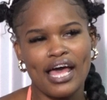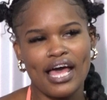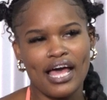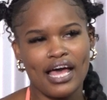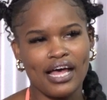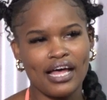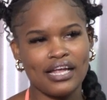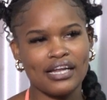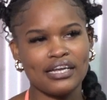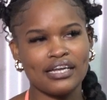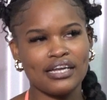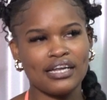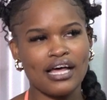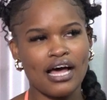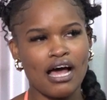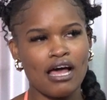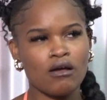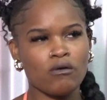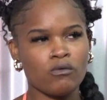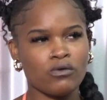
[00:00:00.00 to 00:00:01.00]
And
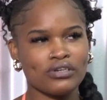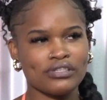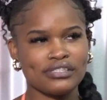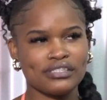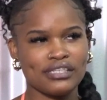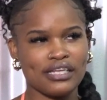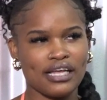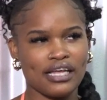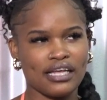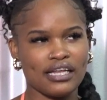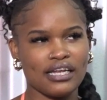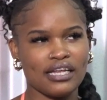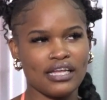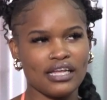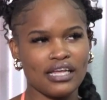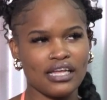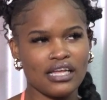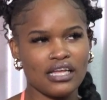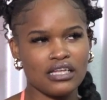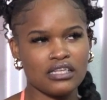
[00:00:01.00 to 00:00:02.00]
I wanted
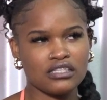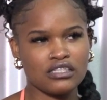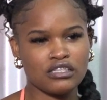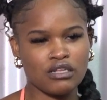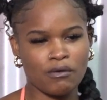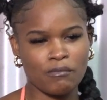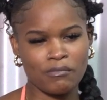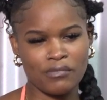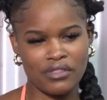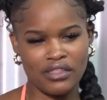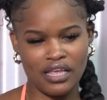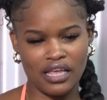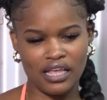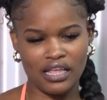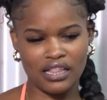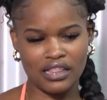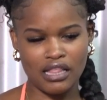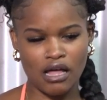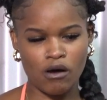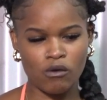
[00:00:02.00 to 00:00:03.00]

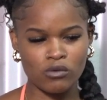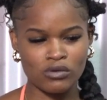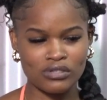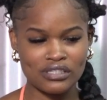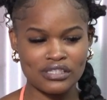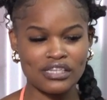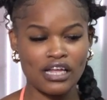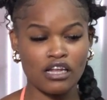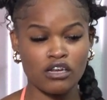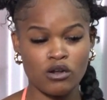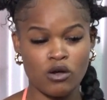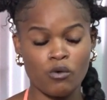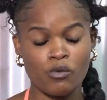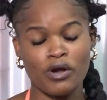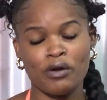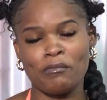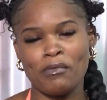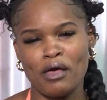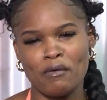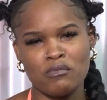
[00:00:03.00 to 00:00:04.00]
something that would stand out
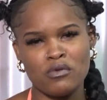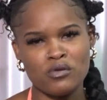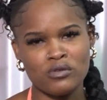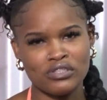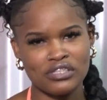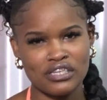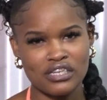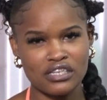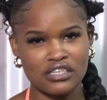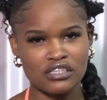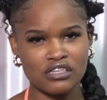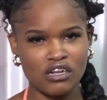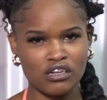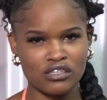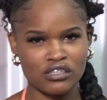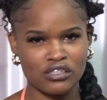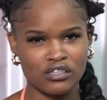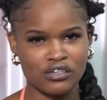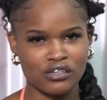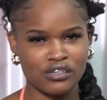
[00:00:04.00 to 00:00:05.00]
where my music is
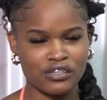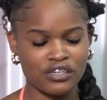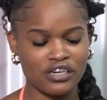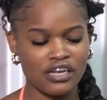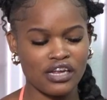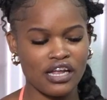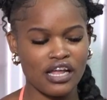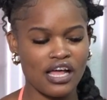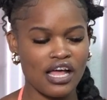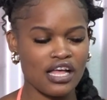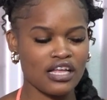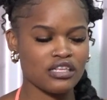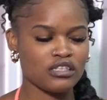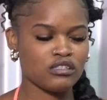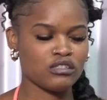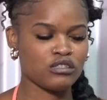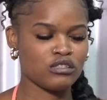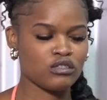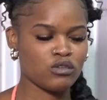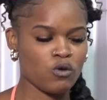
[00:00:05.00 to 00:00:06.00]
concerned.
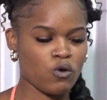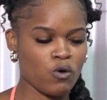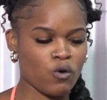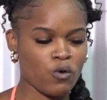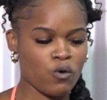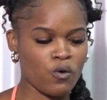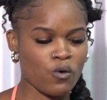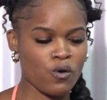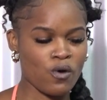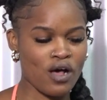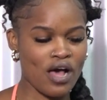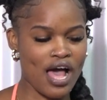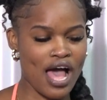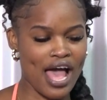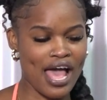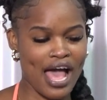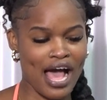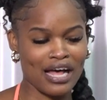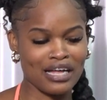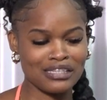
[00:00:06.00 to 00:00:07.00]
So
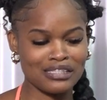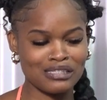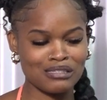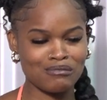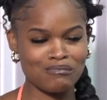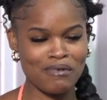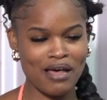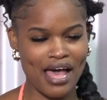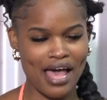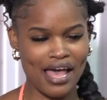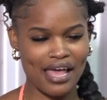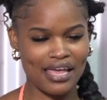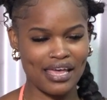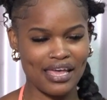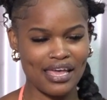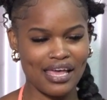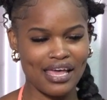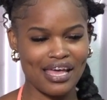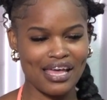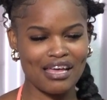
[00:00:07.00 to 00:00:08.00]
I asked
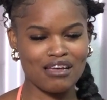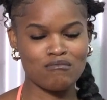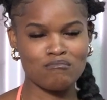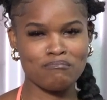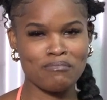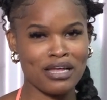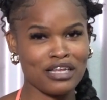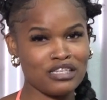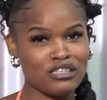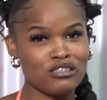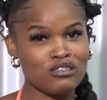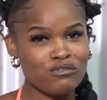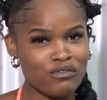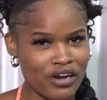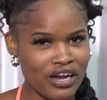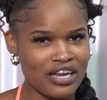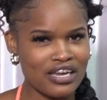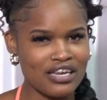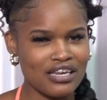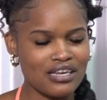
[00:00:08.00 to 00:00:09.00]
my best
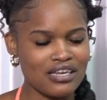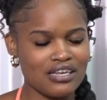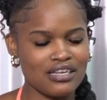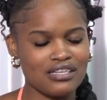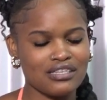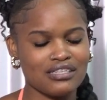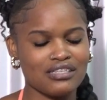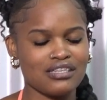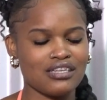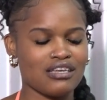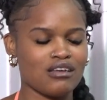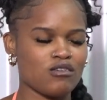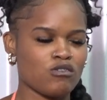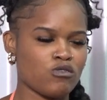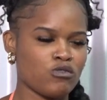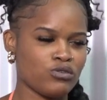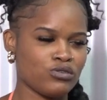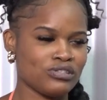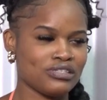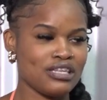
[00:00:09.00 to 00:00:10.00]
friend,
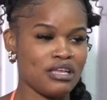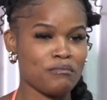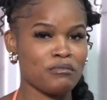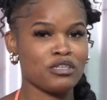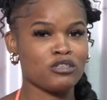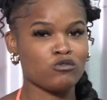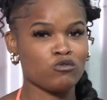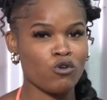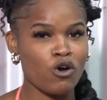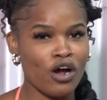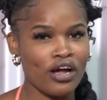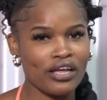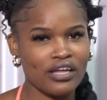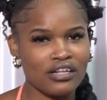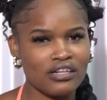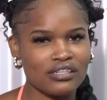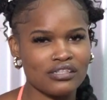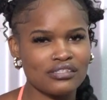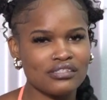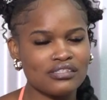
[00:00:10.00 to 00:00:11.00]
whose name is
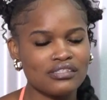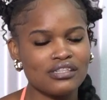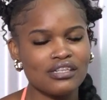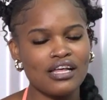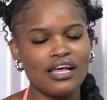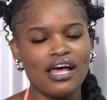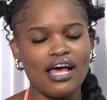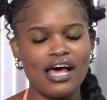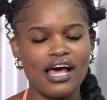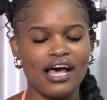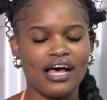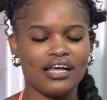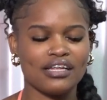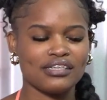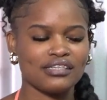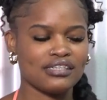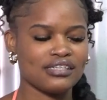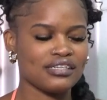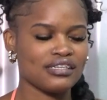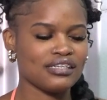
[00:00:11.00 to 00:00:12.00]
Royal,
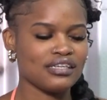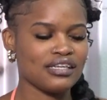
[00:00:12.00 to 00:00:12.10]
and